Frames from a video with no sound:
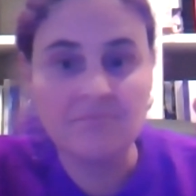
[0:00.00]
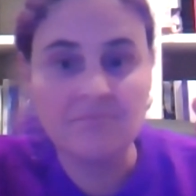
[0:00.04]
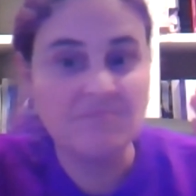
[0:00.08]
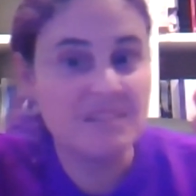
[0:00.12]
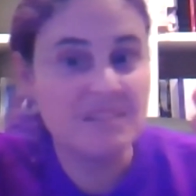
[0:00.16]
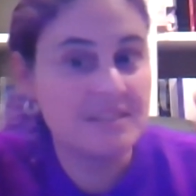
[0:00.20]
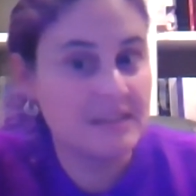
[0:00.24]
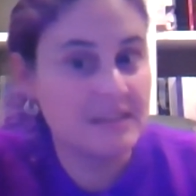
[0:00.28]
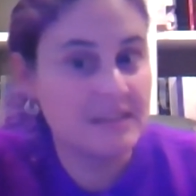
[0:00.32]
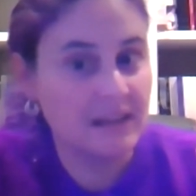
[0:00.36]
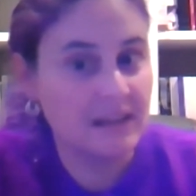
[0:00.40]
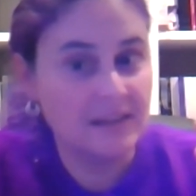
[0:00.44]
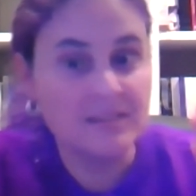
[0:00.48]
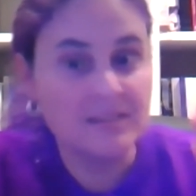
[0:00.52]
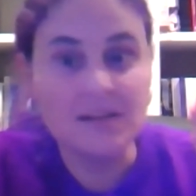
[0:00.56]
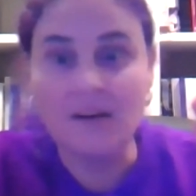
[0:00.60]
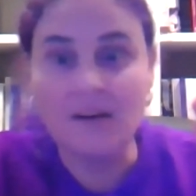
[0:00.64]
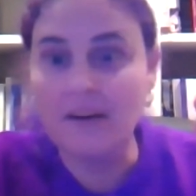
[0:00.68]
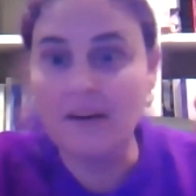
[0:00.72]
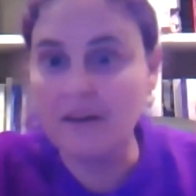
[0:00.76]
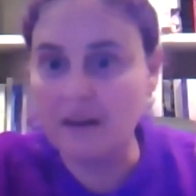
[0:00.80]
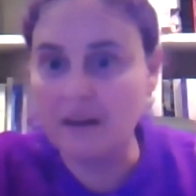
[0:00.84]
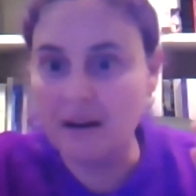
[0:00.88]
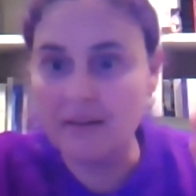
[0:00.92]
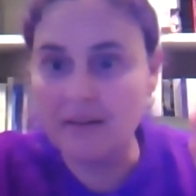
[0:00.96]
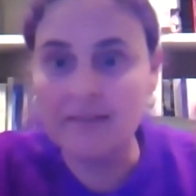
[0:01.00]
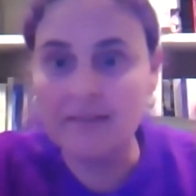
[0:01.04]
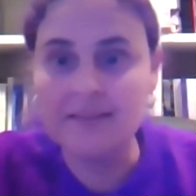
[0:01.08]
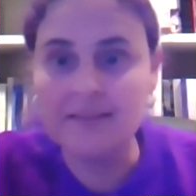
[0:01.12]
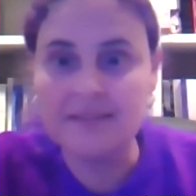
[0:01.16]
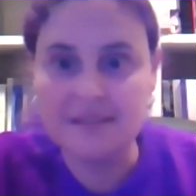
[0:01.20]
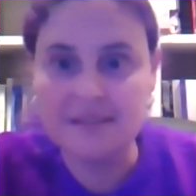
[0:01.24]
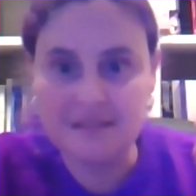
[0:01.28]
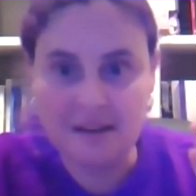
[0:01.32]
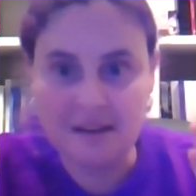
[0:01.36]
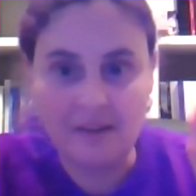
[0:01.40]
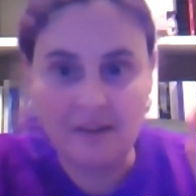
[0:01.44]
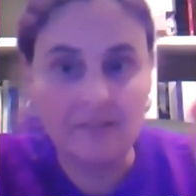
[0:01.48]
states are not
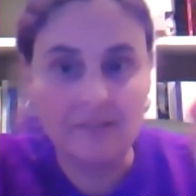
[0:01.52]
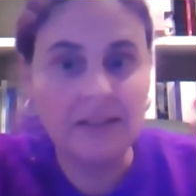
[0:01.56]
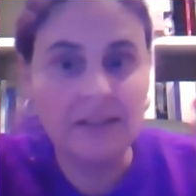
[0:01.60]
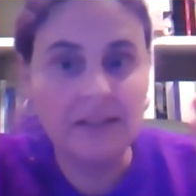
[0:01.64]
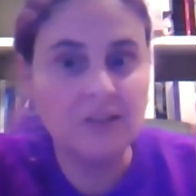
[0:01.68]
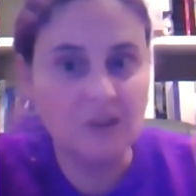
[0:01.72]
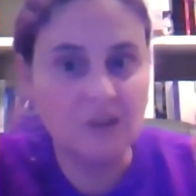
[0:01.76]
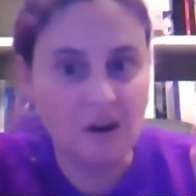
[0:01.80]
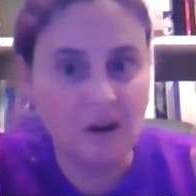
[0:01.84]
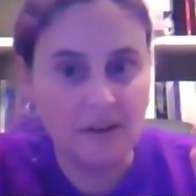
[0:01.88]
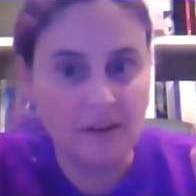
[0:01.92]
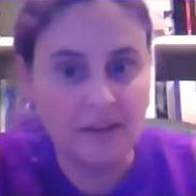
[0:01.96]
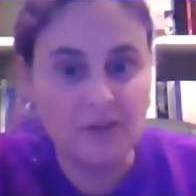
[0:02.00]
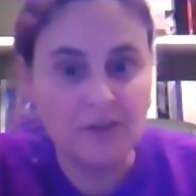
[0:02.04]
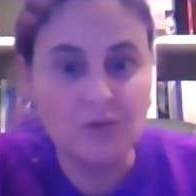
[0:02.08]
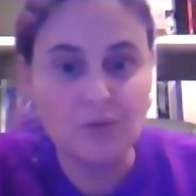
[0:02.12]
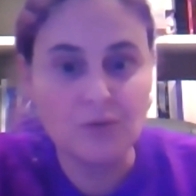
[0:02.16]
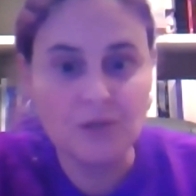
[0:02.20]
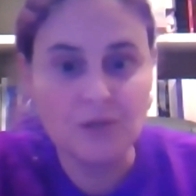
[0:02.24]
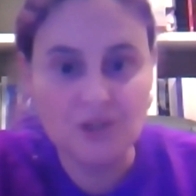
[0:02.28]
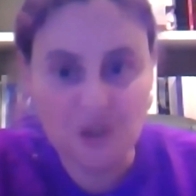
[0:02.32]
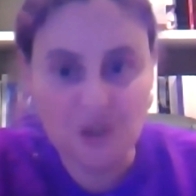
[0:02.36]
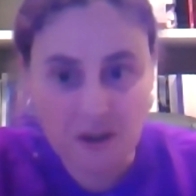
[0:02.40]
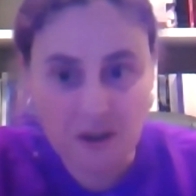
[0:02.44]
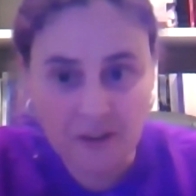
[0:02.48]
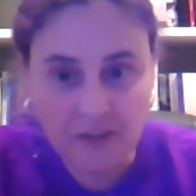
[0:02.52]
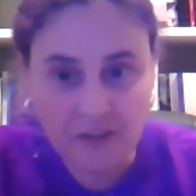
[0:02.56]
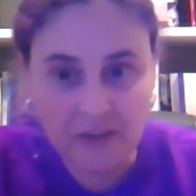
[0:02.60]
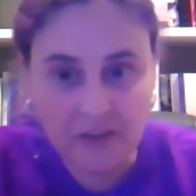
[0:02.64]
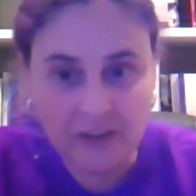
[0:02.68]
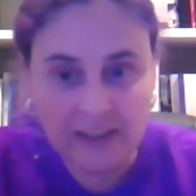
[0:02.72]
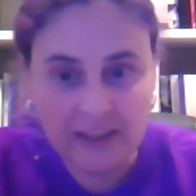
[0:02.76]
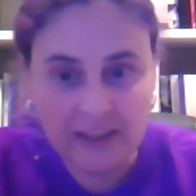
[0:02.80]
necessarily talking to each other.